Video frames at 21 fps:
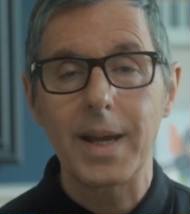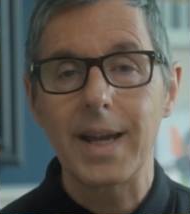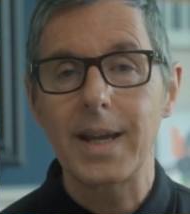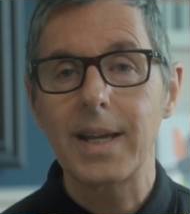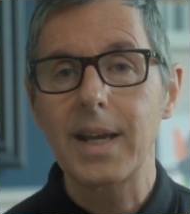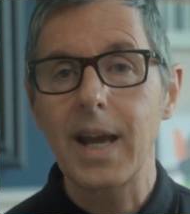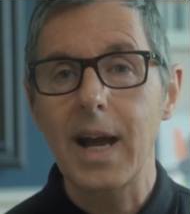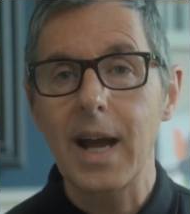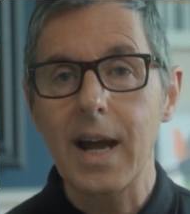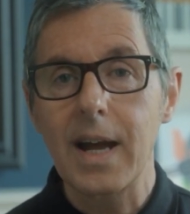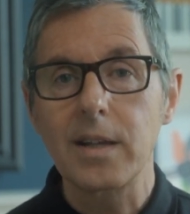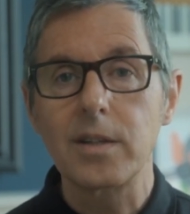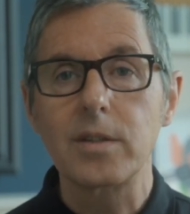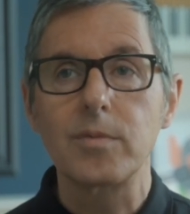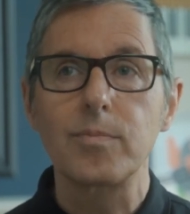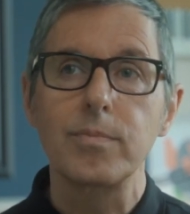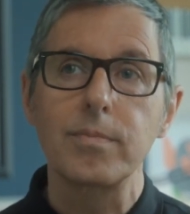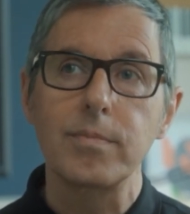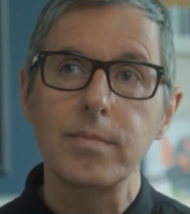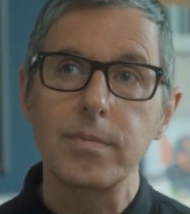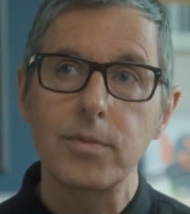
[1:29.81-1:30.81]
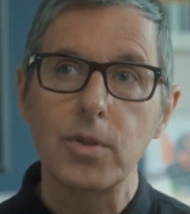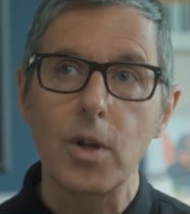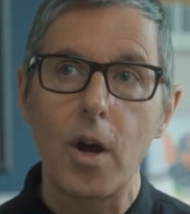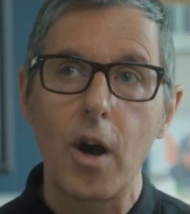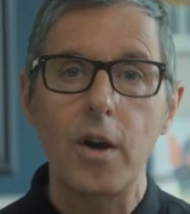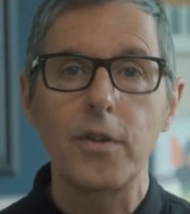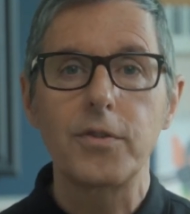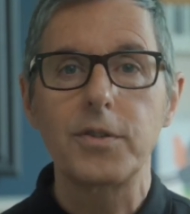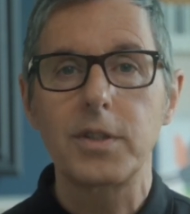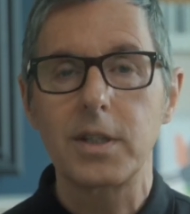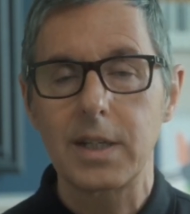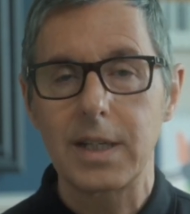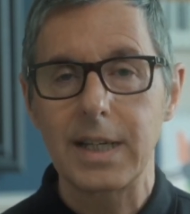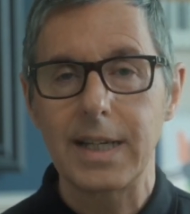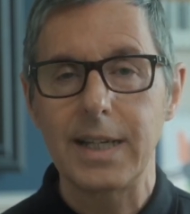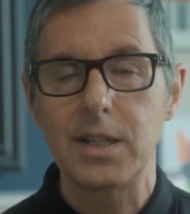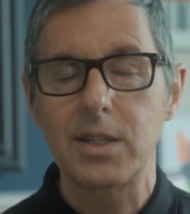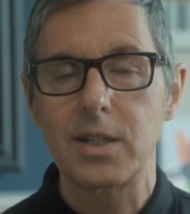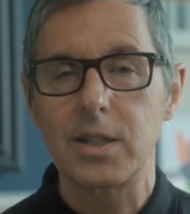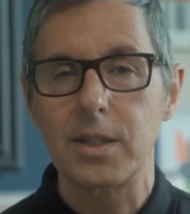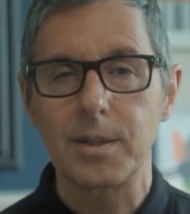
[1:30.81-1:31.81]
It can often
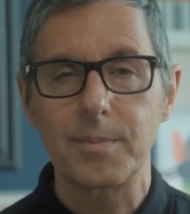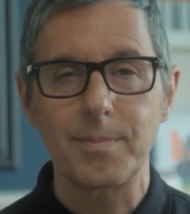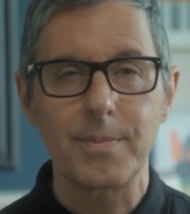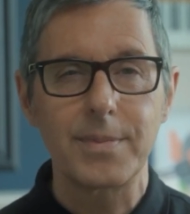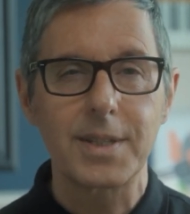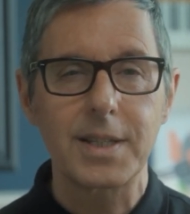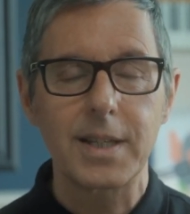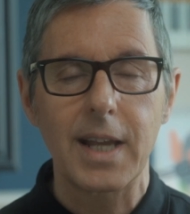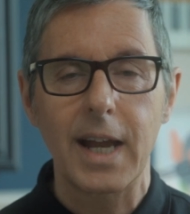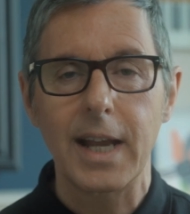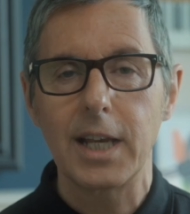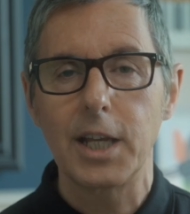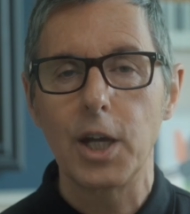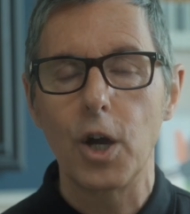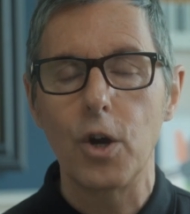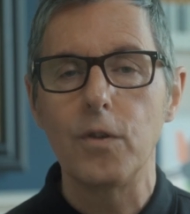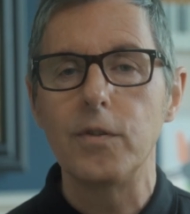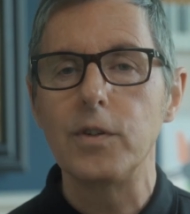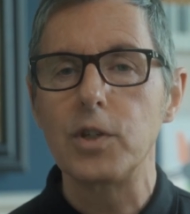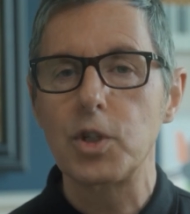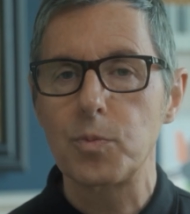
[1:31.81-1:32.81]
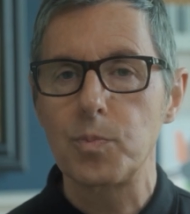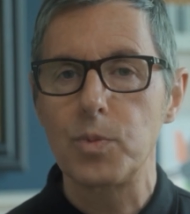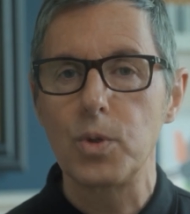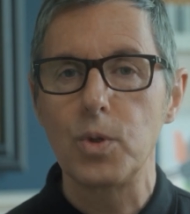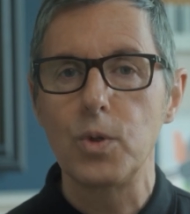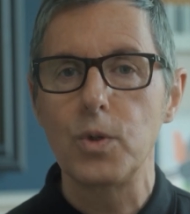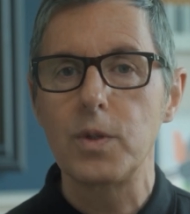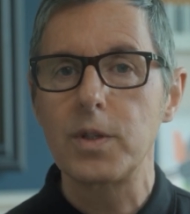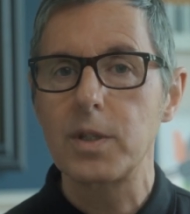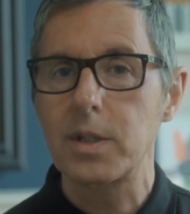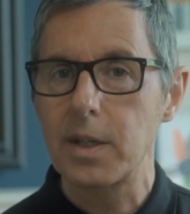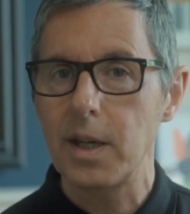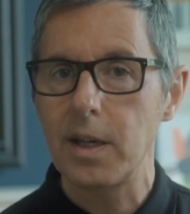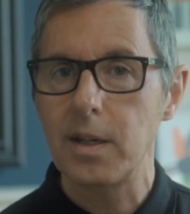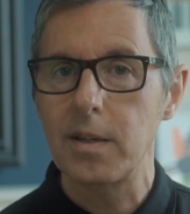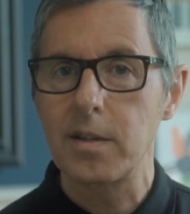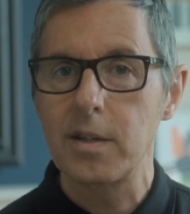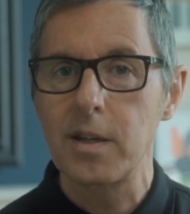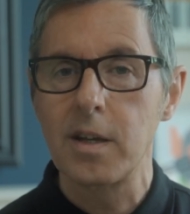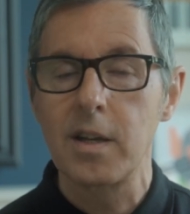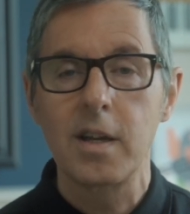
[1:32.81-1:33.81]
lead to slightly over smooth
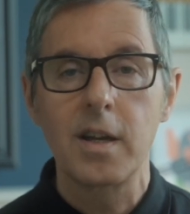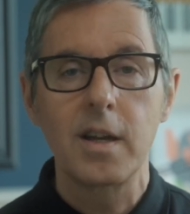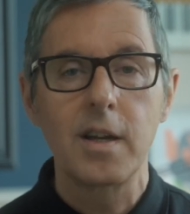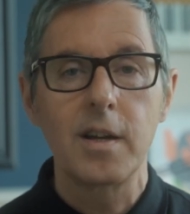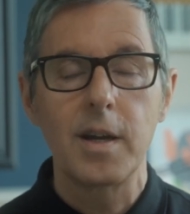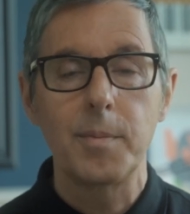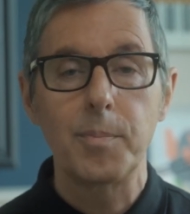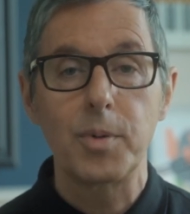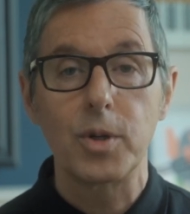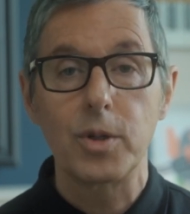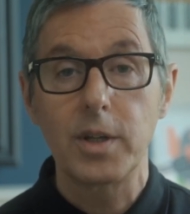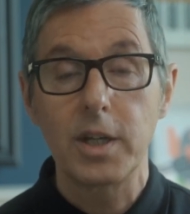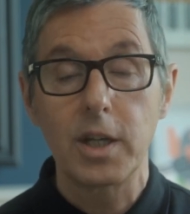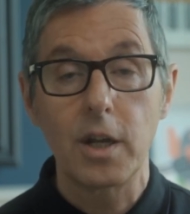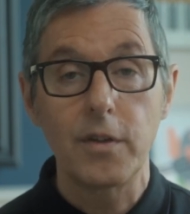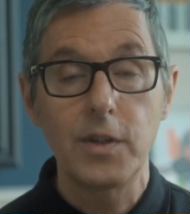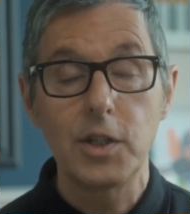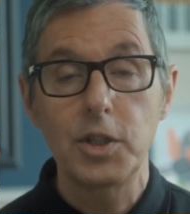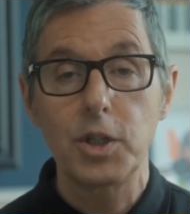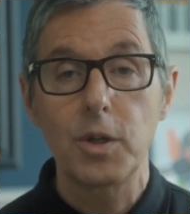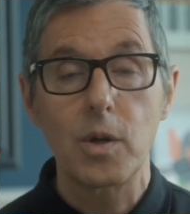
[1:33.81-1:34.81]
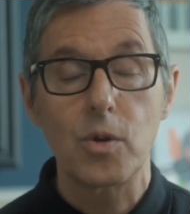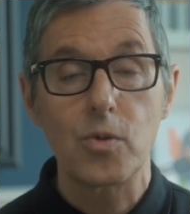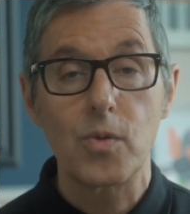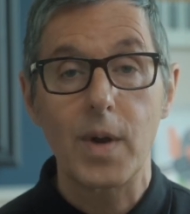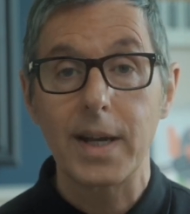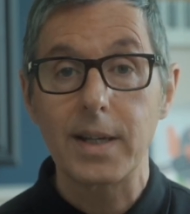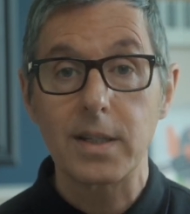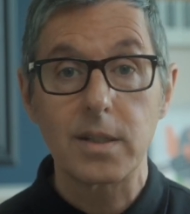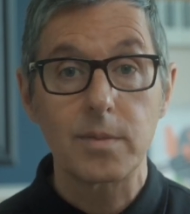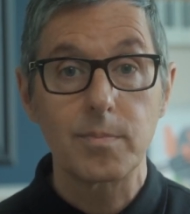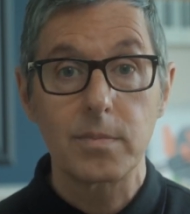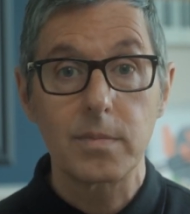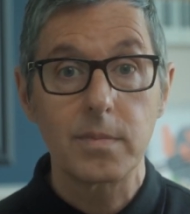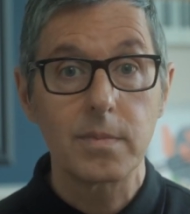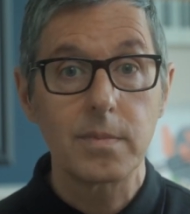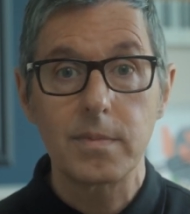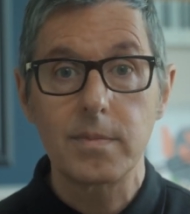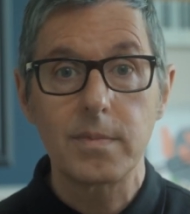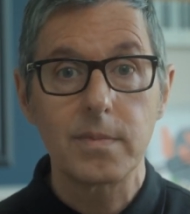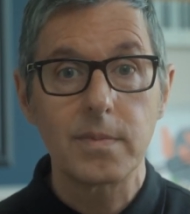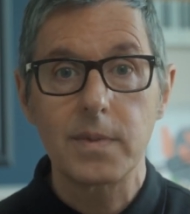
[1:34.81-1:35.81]
skin, but you know, if you do it right,
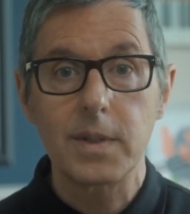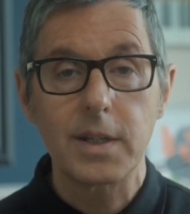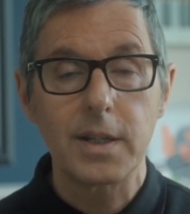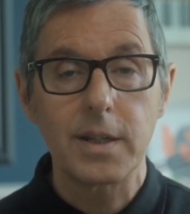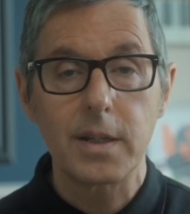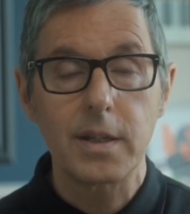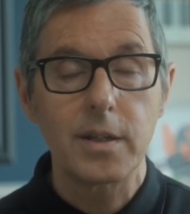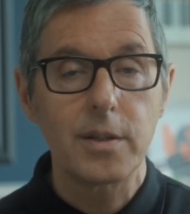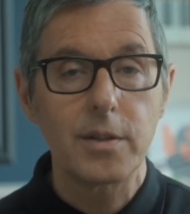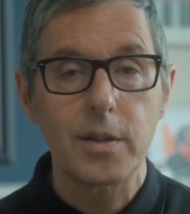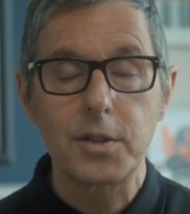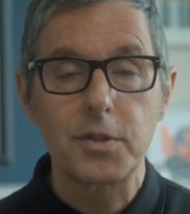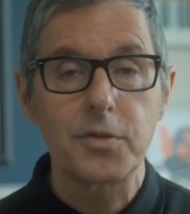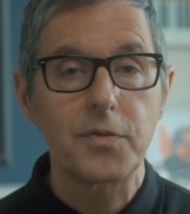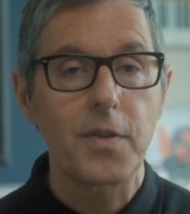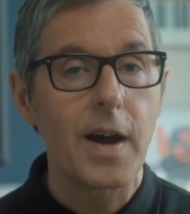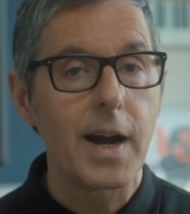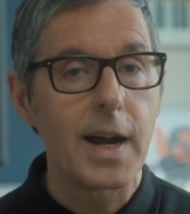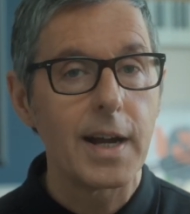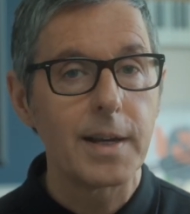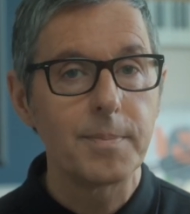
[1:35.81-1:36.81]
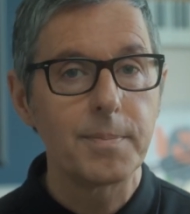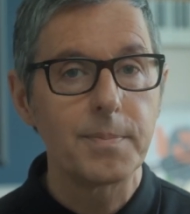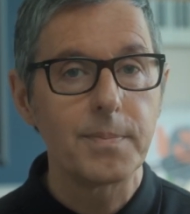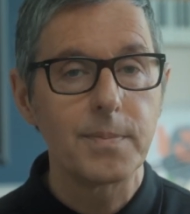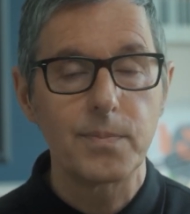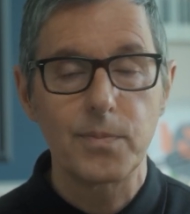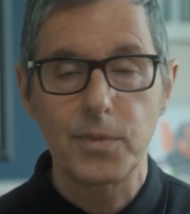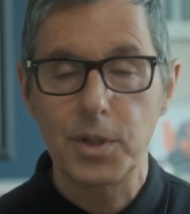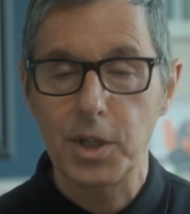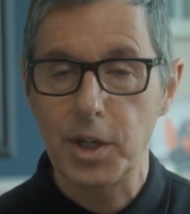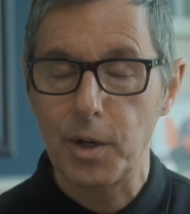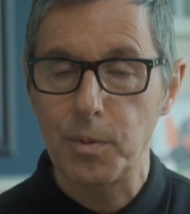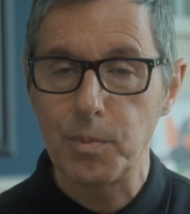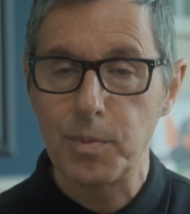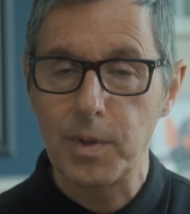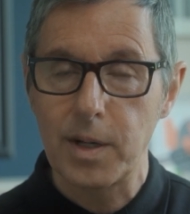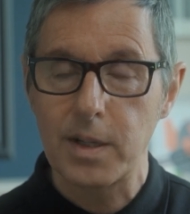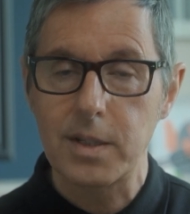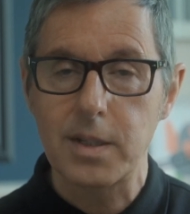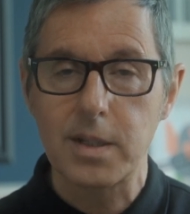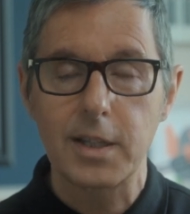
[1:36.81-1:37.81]
it's fine, you know.
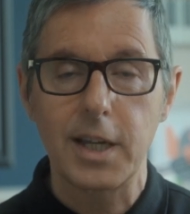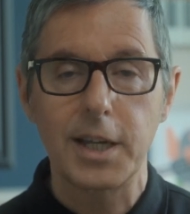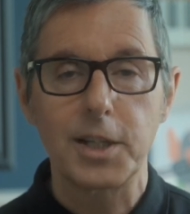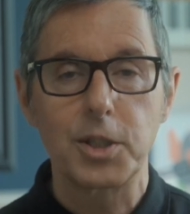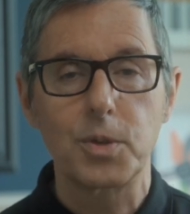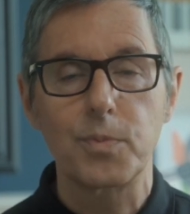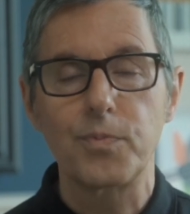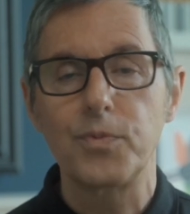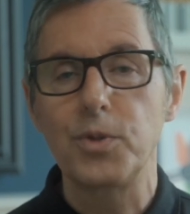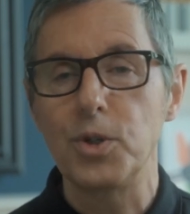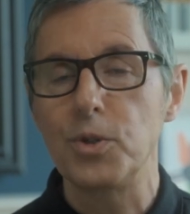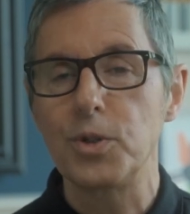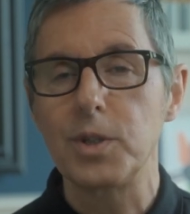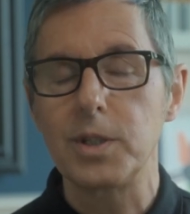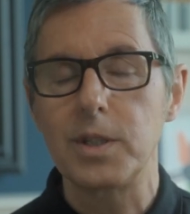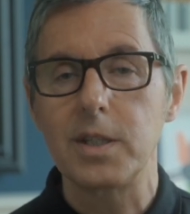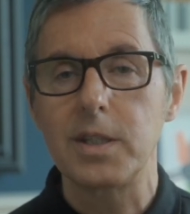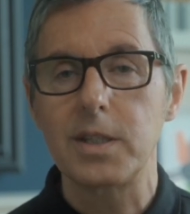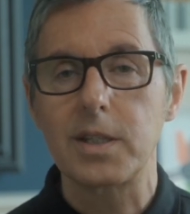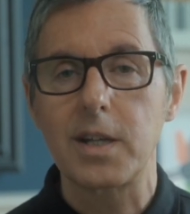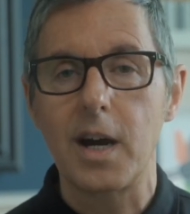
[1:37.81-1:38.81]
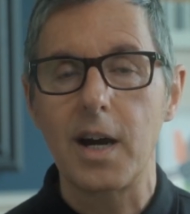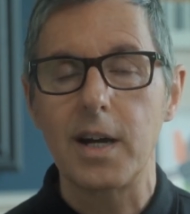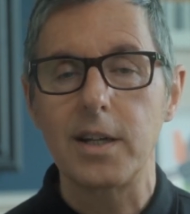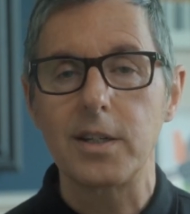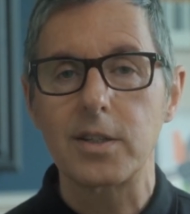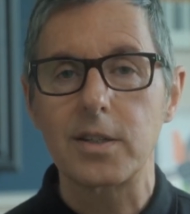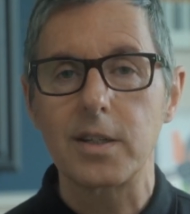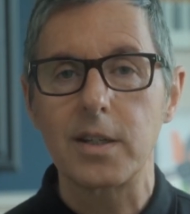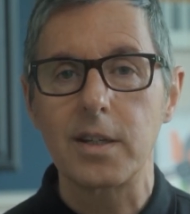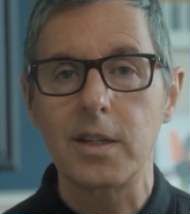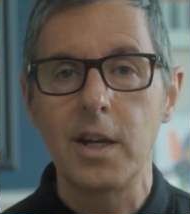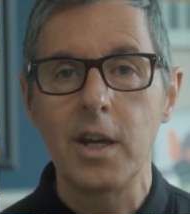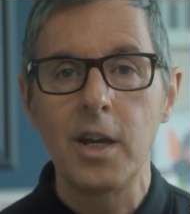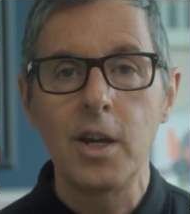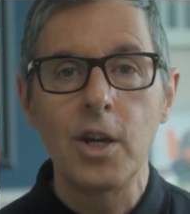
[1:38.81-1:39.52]
And as I say, it's up for you to decide, isn't it?